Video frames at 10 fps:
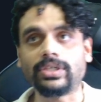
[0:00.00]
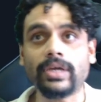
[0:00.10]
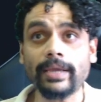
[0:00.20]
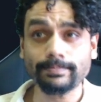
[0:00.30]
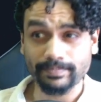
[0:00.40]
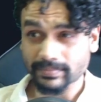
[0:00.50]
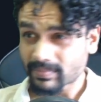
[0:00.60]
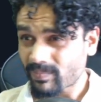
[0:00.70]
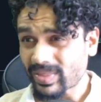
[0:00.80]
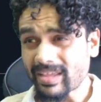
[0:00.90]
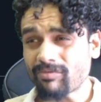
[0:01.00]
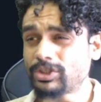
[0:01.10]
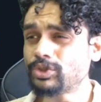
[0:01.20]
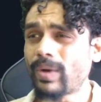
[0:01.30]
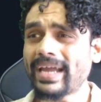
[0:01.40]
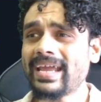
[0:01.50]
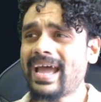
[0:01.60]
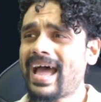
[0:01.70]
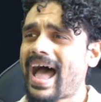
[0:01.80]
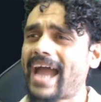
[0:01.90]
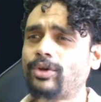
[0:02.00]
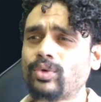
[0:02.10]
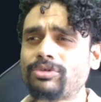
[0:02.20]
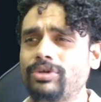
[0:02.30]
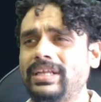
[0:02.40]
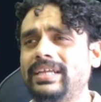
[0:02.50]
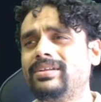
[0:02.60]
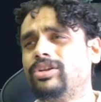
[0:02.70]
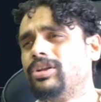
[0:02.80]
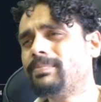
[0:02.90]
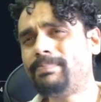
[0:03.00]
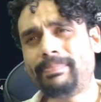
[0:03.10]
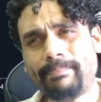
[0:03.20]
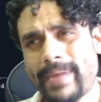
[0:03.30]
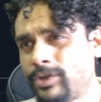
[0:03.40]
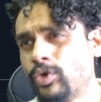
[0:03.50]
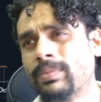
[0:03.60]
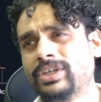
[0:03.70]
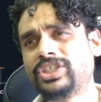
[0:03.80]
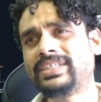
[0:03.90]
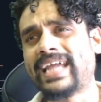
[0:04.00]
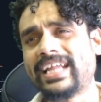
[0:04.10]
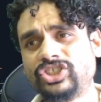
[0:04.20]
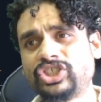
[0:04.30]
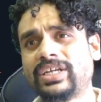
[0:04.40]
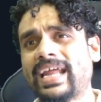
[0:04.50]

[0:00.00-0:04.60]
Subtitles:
Okay. which is why I don't really pay too much attention.